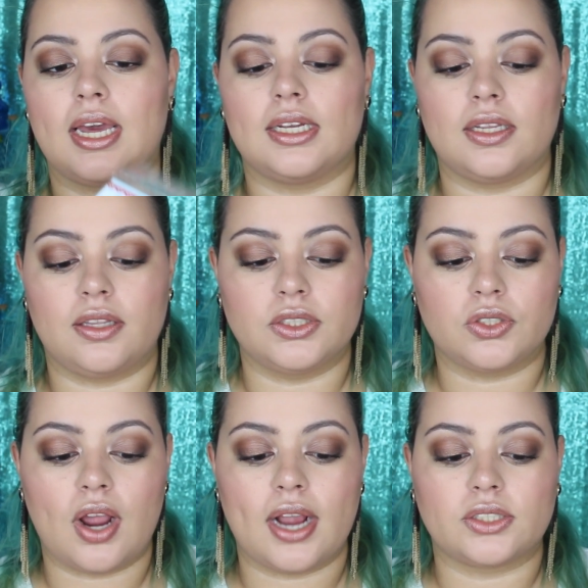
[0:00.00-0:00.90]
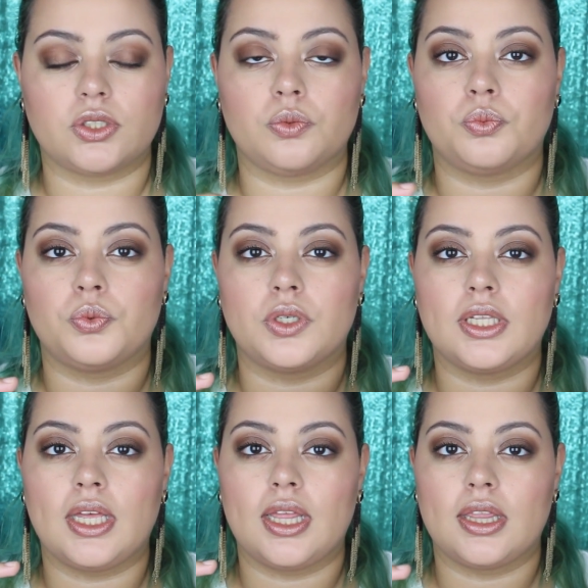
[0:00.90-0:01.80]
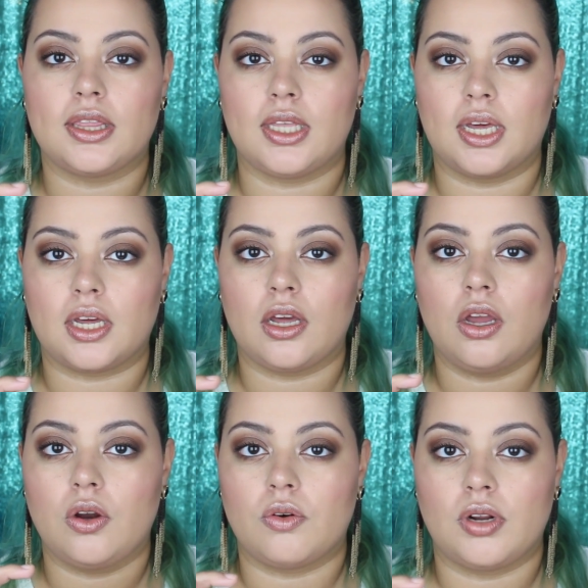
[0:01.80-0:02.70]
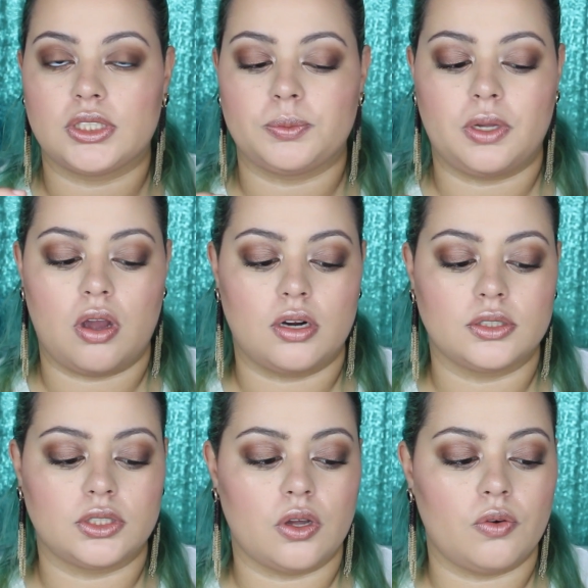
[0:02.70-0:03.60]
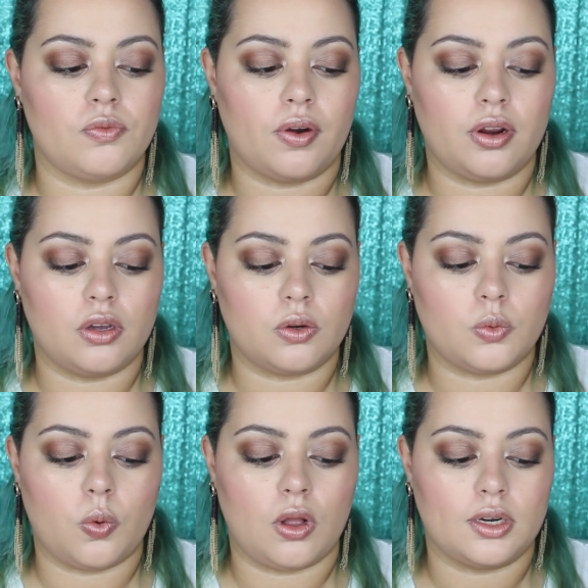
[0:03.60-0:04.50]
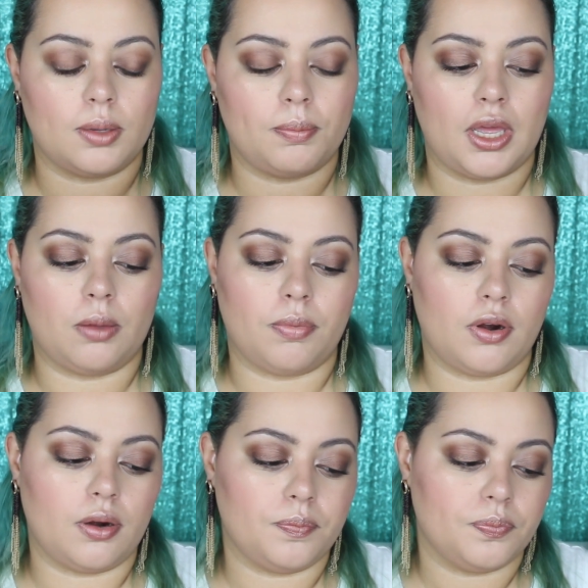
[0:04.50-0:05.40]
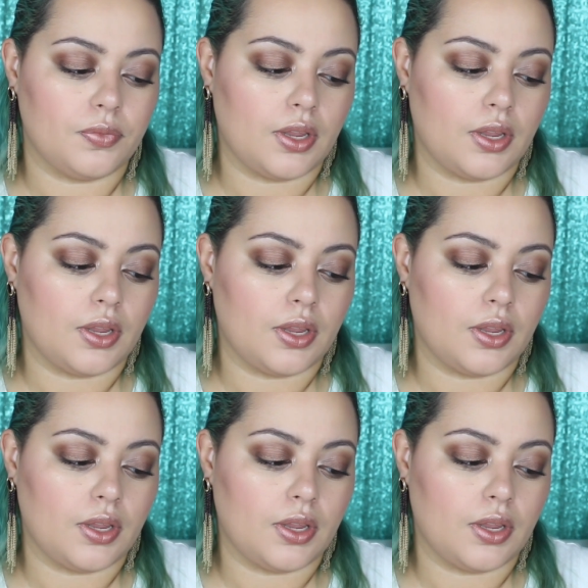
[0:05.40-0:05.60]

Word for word: and these are actually really thick recipe cards, so very good quality paper.